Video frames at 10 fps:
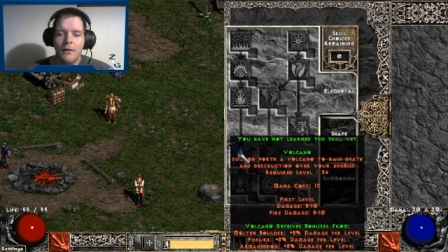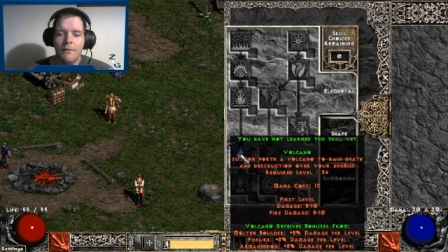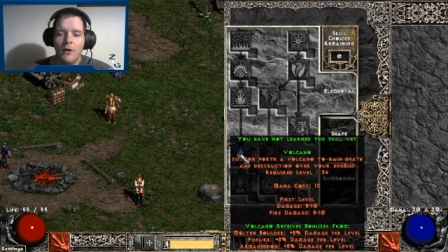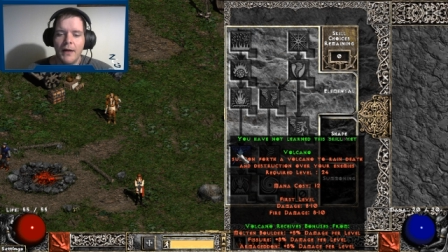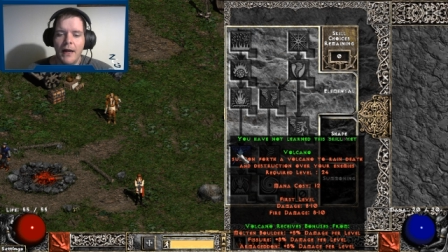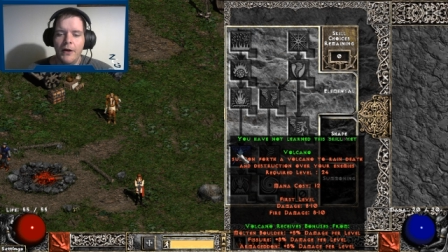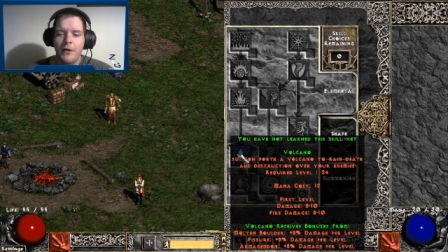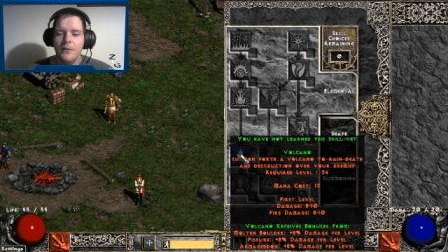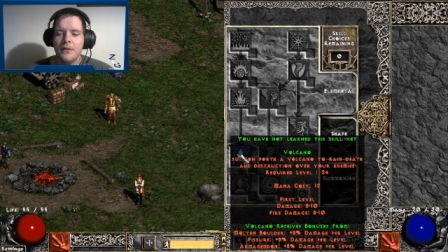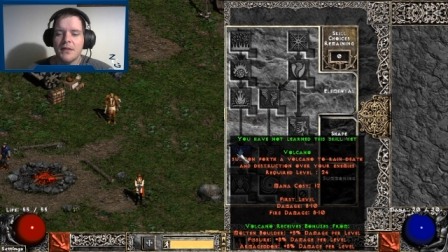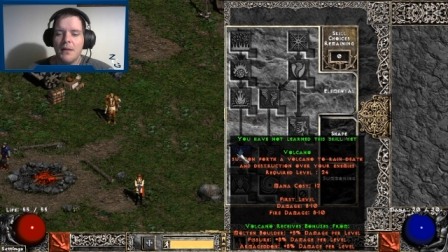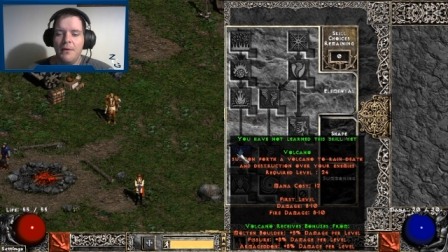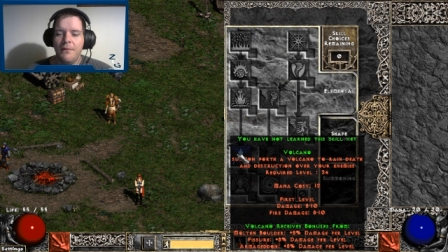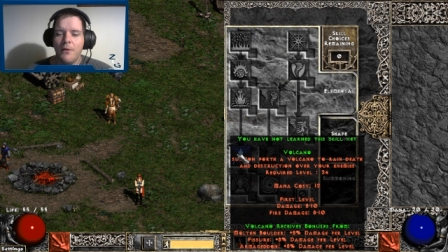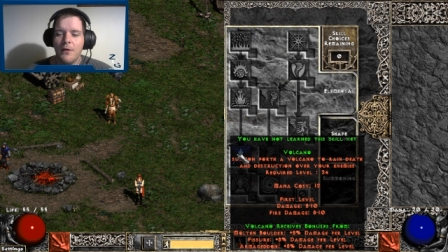Volcano,
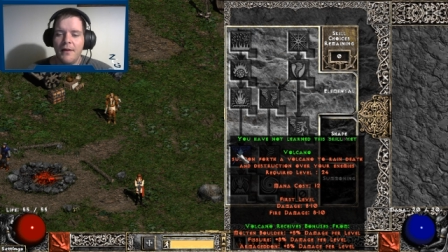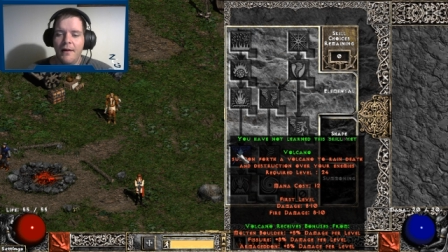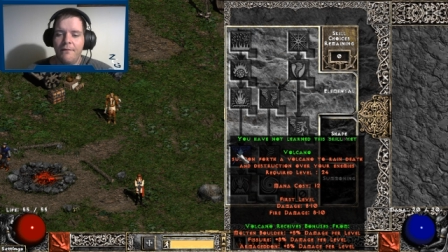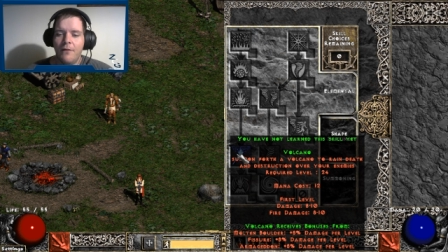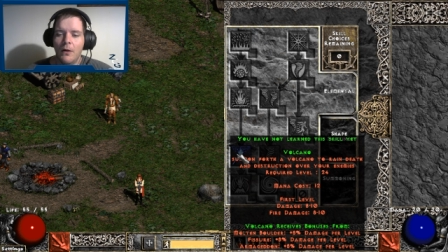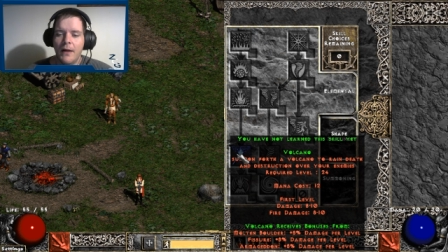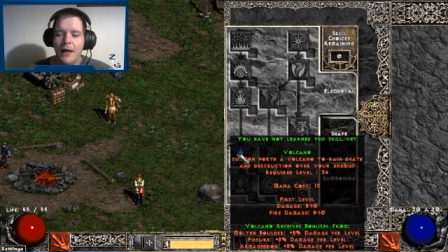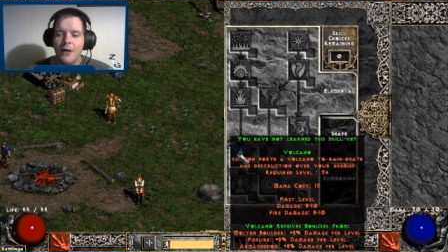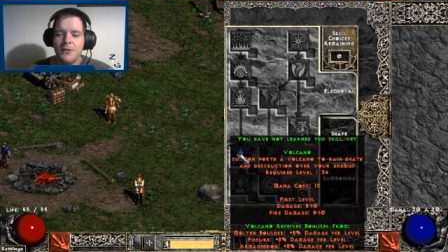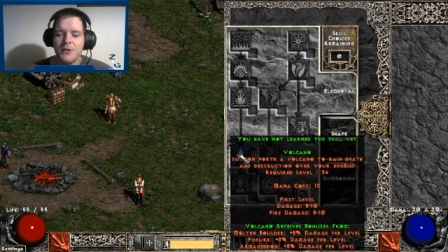summon forth a volcano